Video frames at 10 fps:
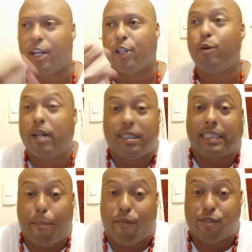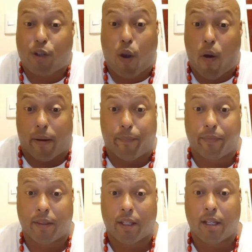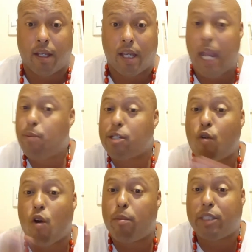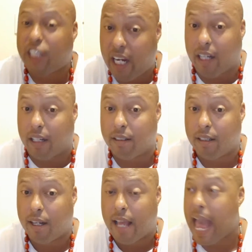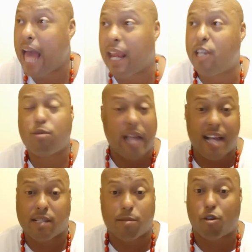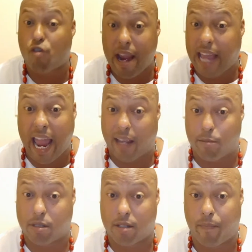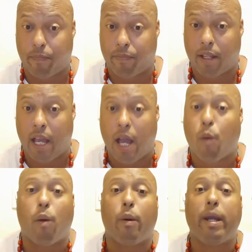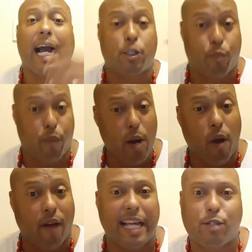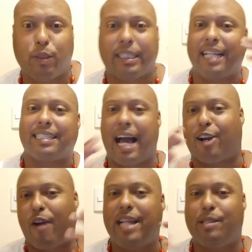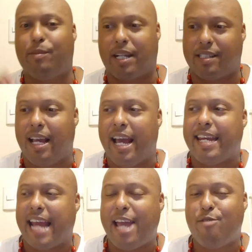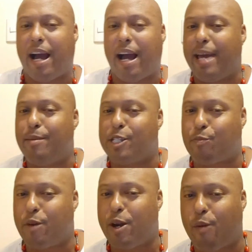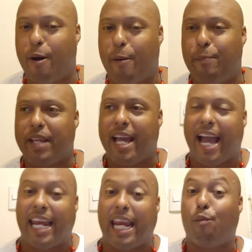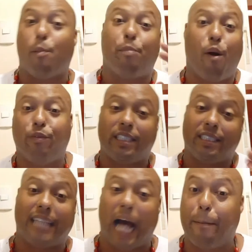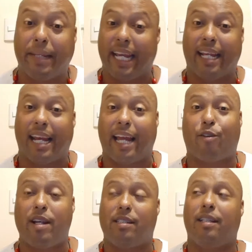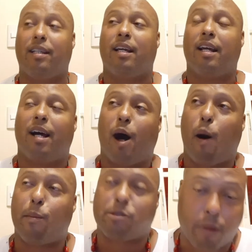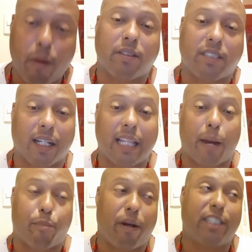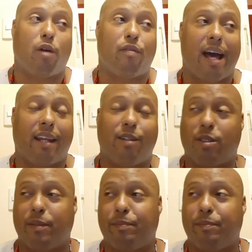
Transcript: you couldn't stop him from scoring. He was a scoring machine. Allen Houston had some great games. When he got Sprewell, that's when things got crazy, because now you got him and Sprewell, and they were both just dominating like crazy. Sprewell took a lot of pressure off Allen Houston.